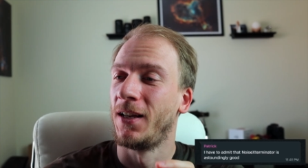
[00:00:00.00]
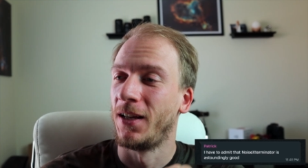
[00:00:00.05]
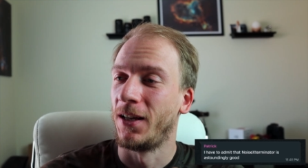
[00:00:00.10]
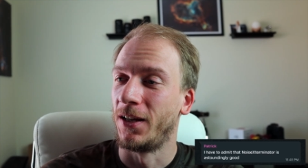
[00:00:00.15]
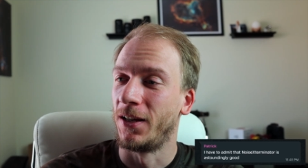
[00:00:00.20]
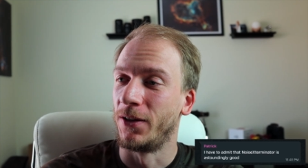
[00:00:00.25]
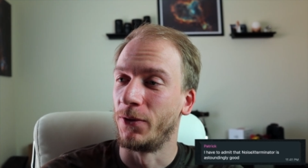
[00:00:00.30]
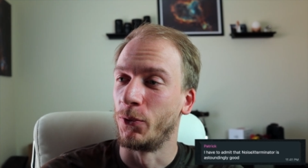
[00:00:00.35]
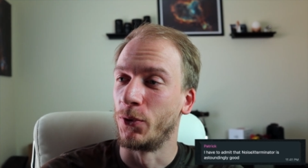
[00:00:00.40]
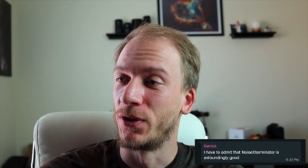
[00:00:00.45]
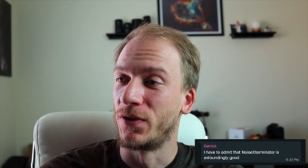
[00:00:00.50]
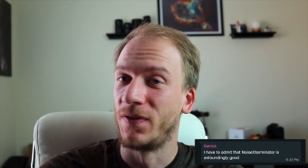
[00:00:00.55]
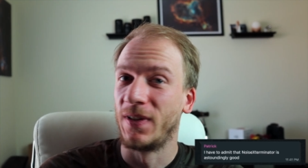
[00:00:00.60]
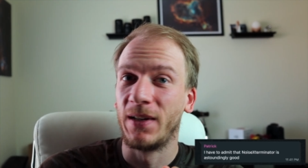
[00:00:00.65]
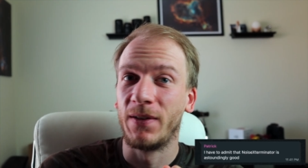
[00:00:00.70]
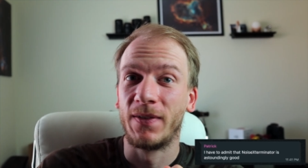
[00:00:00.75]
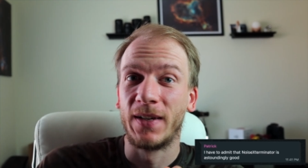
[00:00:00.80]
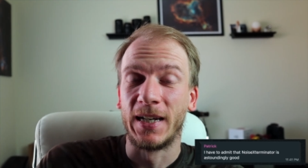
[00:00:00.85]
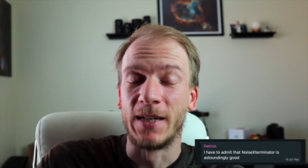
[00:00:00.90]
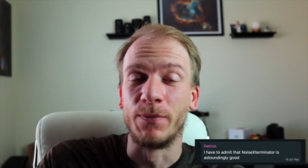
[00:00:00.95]
uh, was
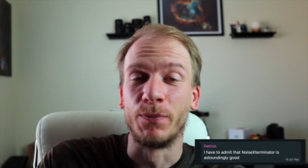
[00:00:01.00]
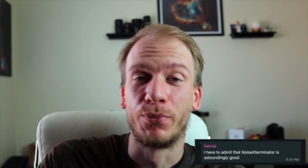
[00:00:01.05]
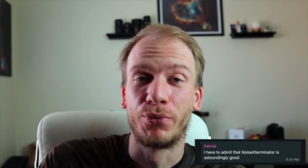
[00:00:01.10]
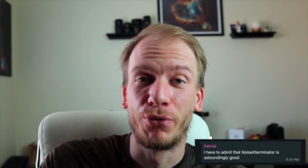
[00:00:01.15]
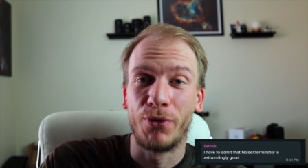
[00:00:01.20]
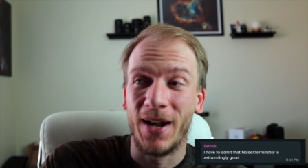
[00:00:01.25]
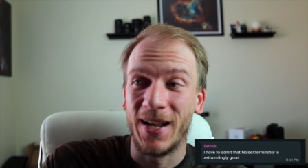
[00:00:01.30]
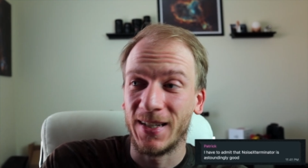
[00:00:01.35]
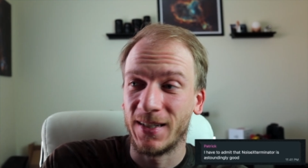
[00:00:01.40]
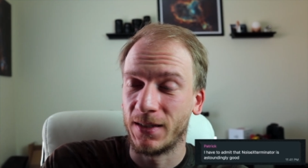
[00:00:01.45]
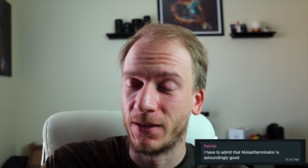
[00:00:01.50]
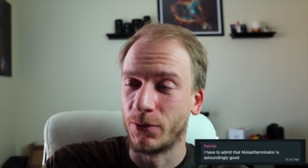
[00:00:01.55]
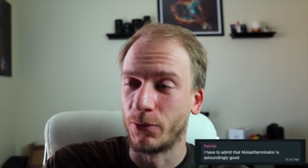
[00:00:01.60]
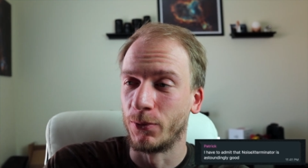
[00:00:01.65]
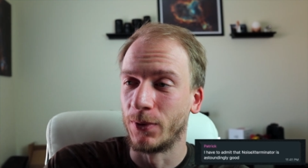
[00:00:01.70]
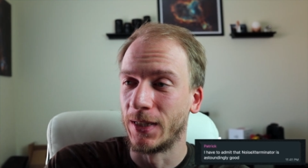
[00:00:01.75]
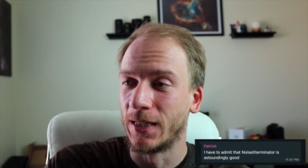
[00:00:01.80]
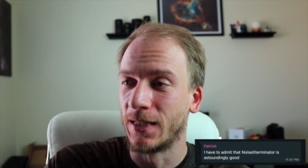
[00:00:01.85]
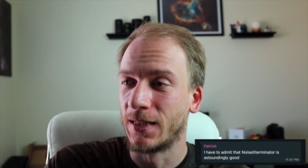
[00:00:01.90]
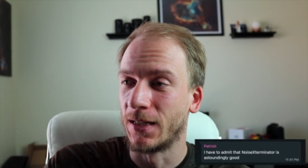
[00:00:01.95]
very, very impressed
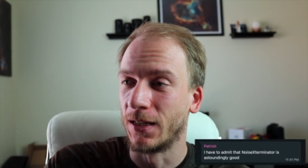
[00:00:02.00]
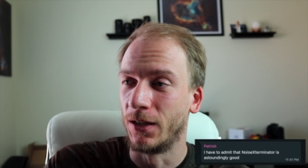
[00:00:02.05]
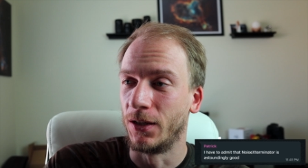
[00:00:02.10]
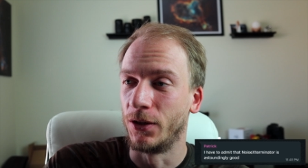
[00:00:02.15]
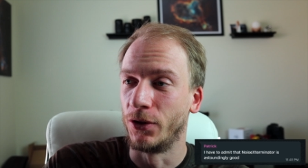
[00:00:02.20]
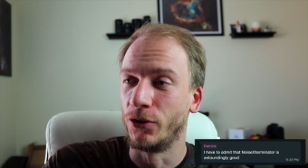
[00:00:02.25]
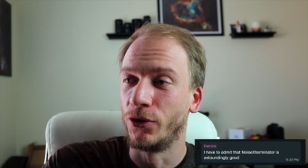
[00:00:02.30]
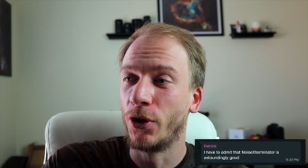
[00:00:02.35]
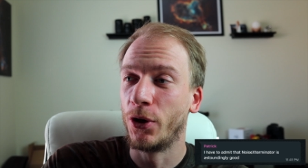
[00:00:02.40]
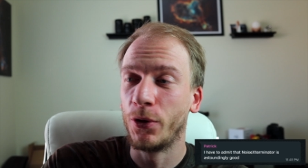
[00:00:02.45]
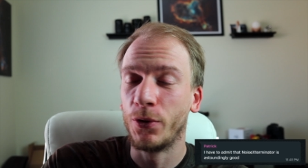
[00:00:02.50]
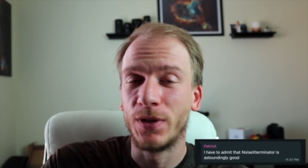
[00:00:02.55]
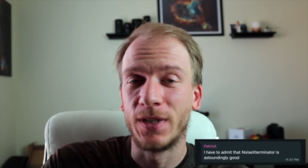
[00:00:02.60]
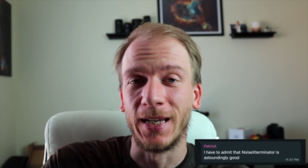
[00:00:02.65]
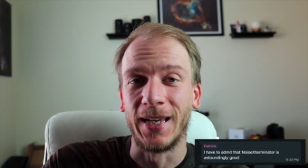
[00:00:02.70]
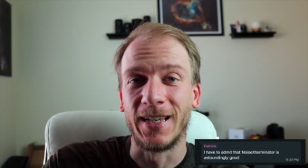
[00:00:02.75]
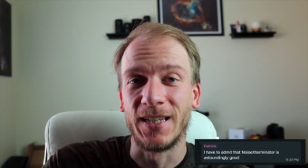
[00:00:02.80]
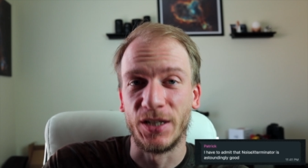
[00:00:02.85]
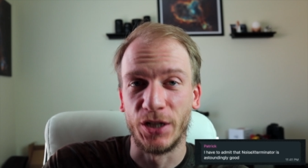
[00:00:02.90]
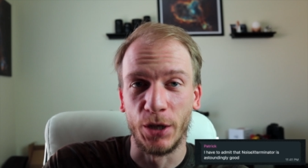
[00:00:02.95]
with uh,
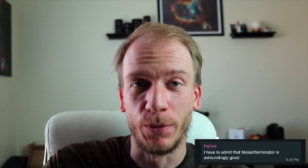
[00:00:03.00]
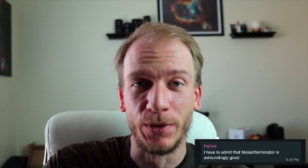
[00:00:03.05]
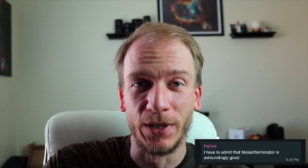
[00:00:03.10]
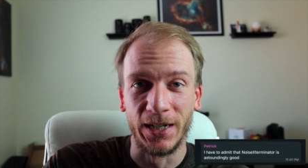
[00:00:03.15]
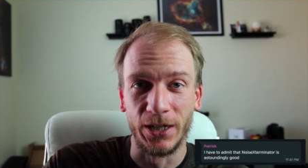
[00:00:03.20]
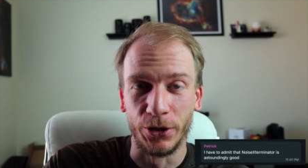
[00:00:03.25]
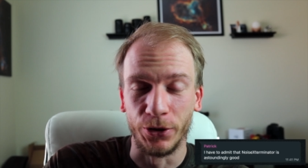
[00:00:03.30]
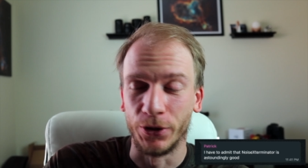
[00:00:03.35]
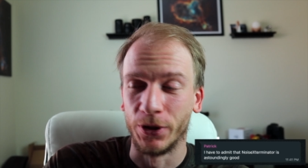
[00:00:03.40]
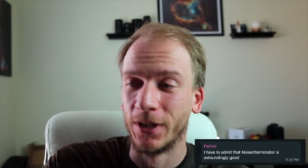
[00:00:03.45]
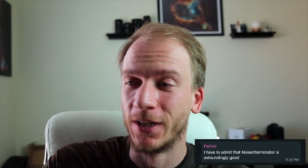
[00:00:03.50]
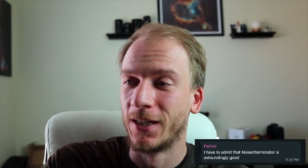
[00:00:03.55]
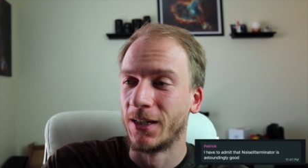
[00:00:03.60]
NoiseXTerminator.